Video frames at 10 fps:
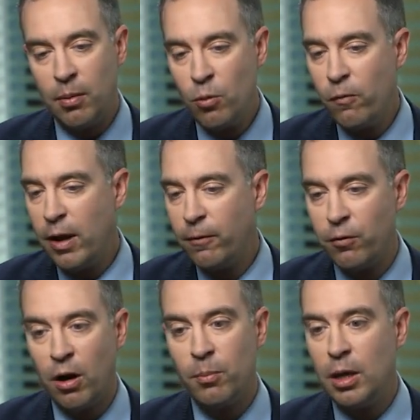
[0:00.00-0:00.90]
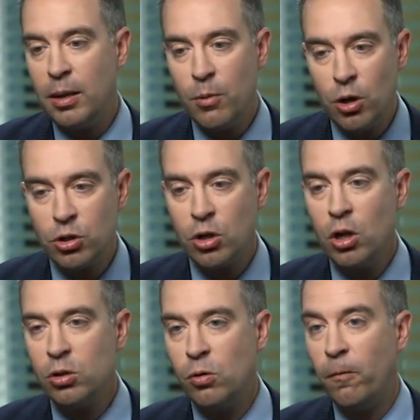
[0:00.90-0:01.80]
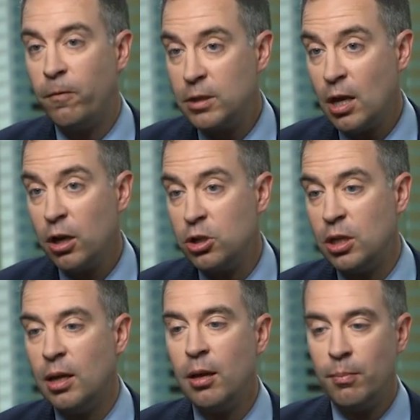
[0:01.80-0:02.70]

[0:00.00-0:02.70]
moving from image to physiology.